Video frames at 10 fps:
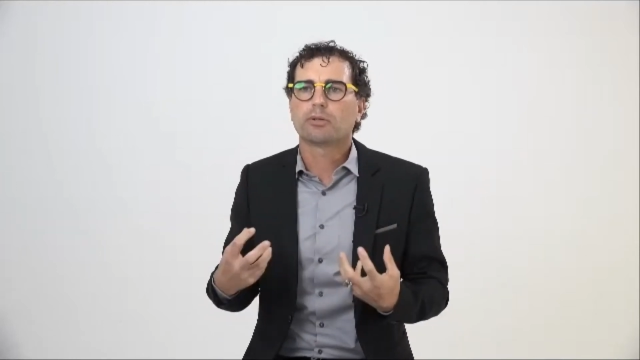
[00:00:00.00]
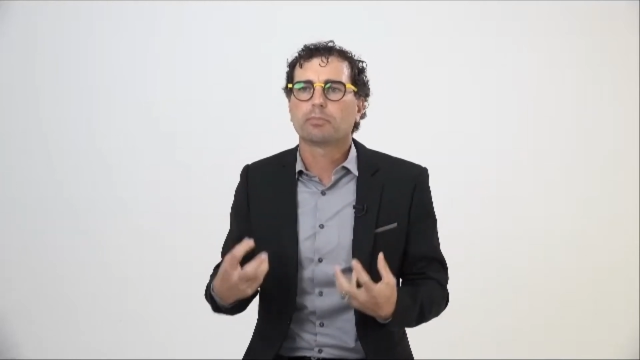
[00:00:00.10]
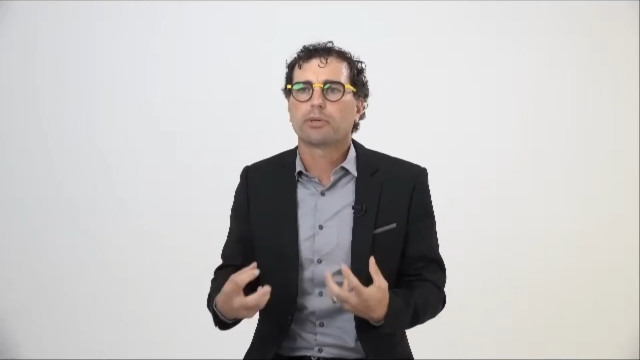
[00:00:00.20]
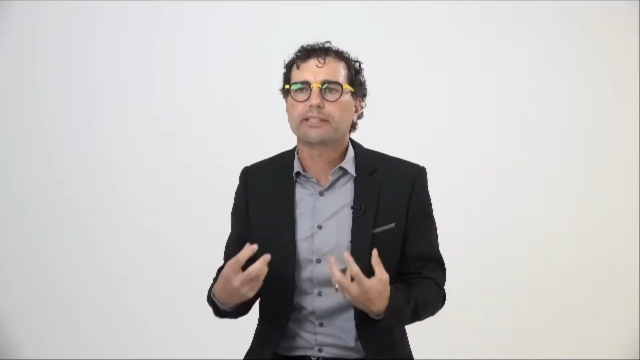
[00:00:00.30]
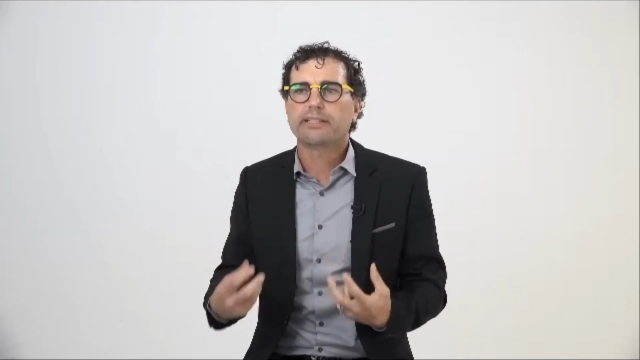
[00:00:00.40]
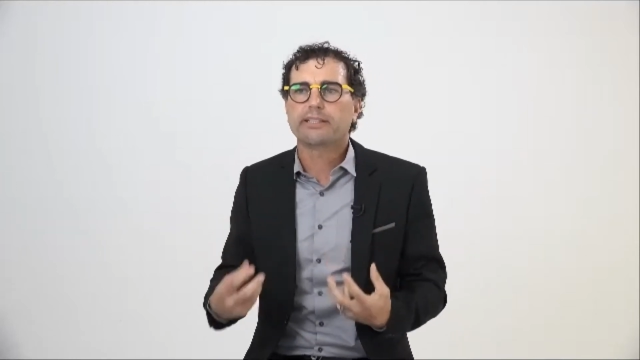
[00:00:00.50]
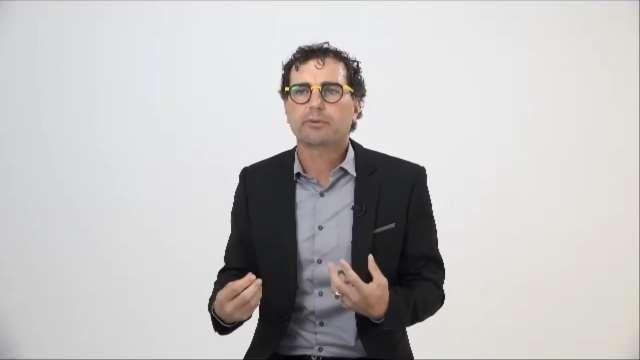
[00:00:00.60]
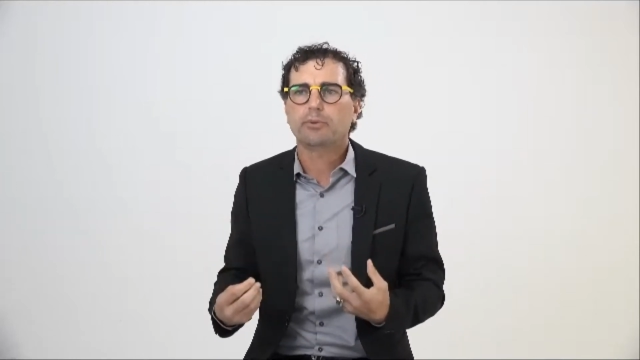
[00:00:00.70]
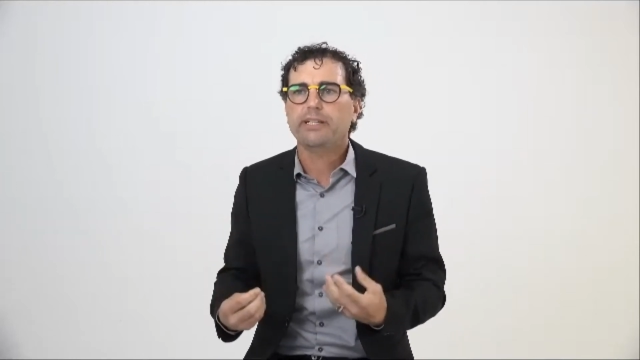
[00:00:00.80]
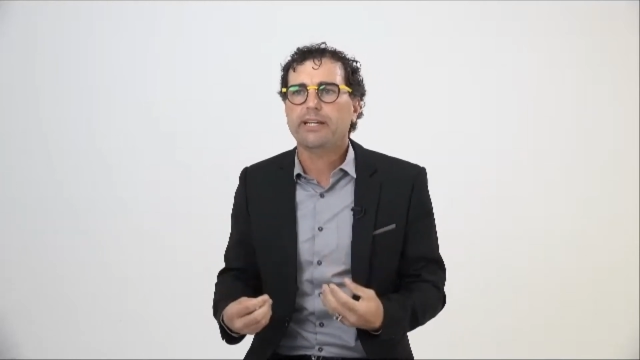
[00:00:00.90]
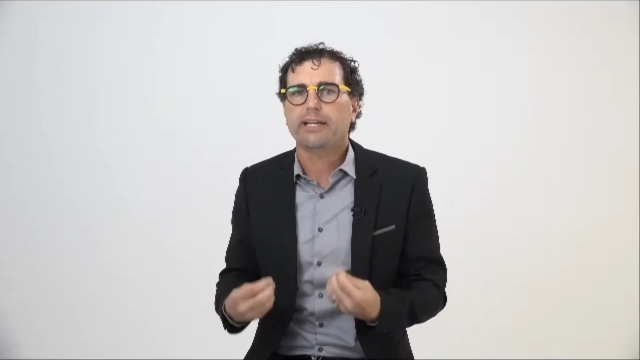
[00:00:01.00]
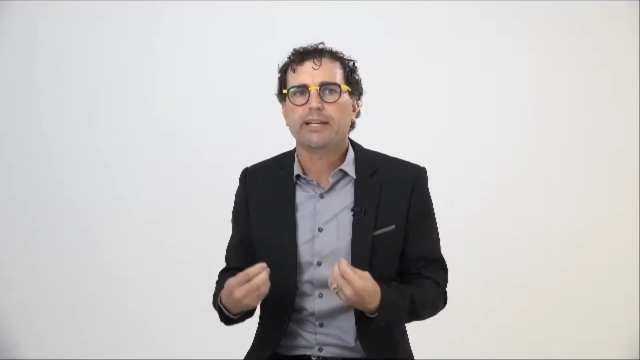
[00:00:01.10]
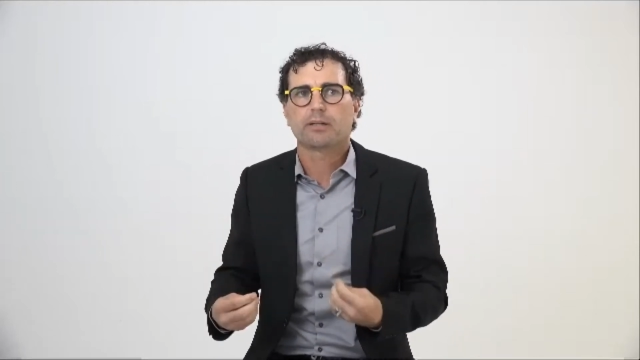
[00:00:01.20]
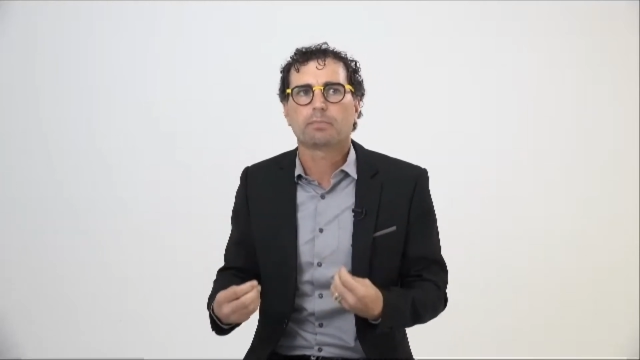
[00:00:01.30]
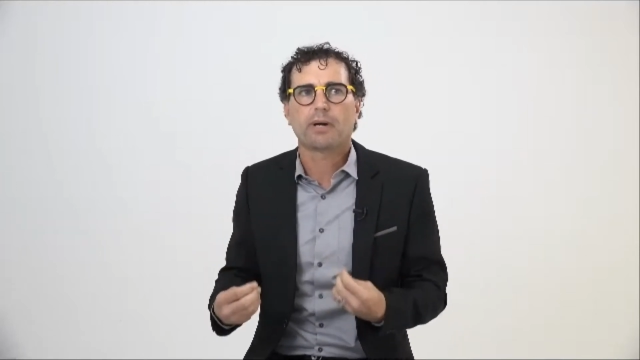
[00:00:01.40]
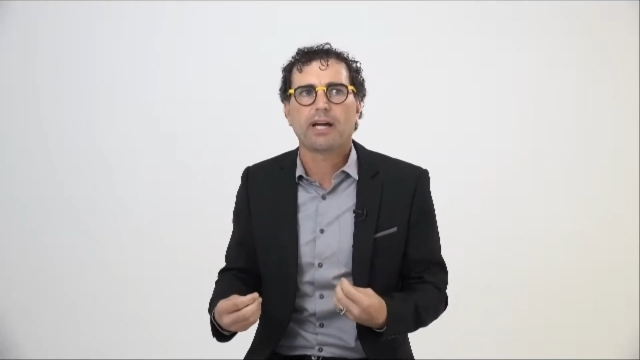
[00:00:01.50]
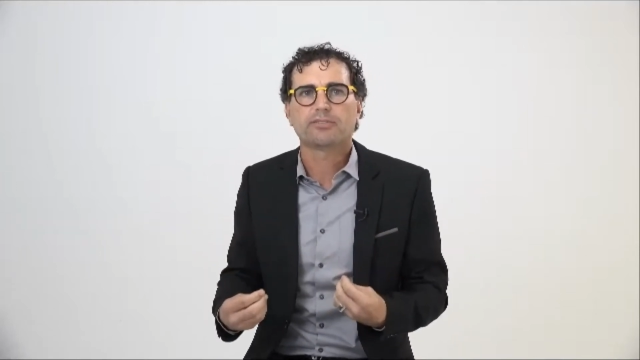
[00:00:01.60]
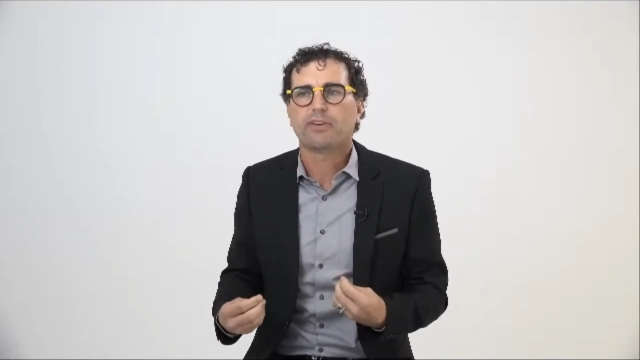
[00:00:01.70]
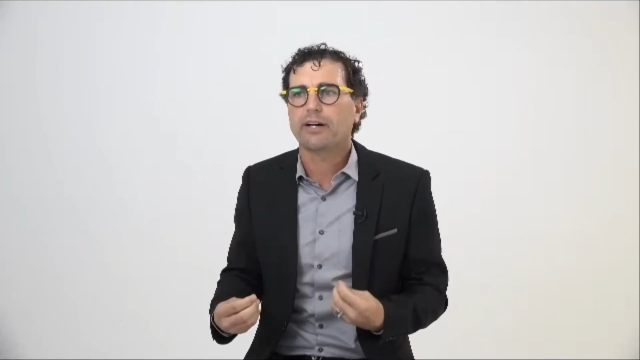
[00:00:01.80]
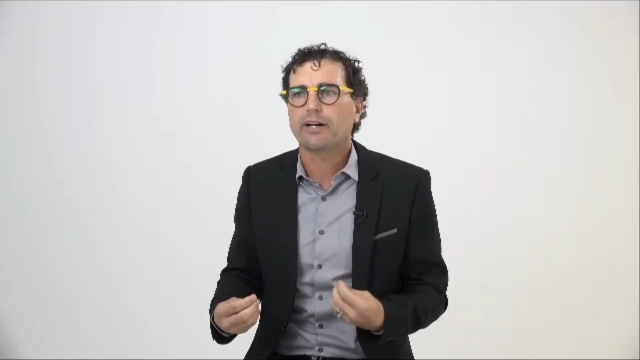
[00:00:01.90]
brand equity and enterprise
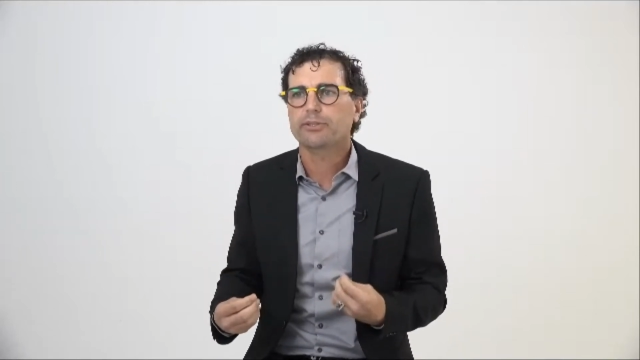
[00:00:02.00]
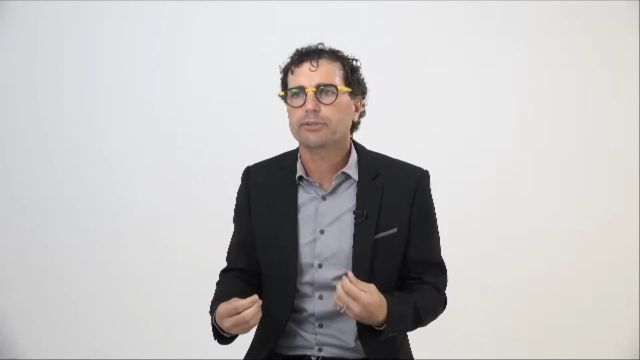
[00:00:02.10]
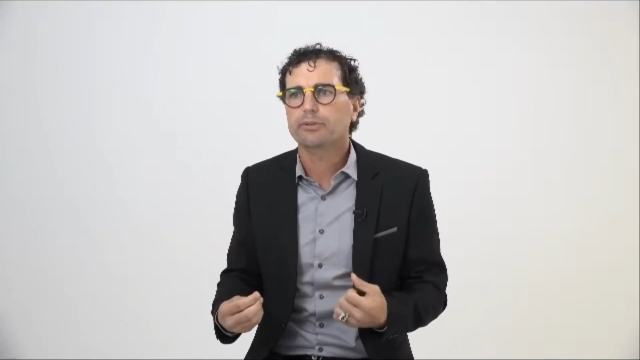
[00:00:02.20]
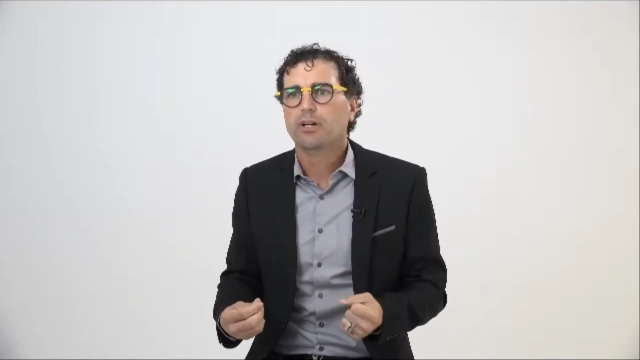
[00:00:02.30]
value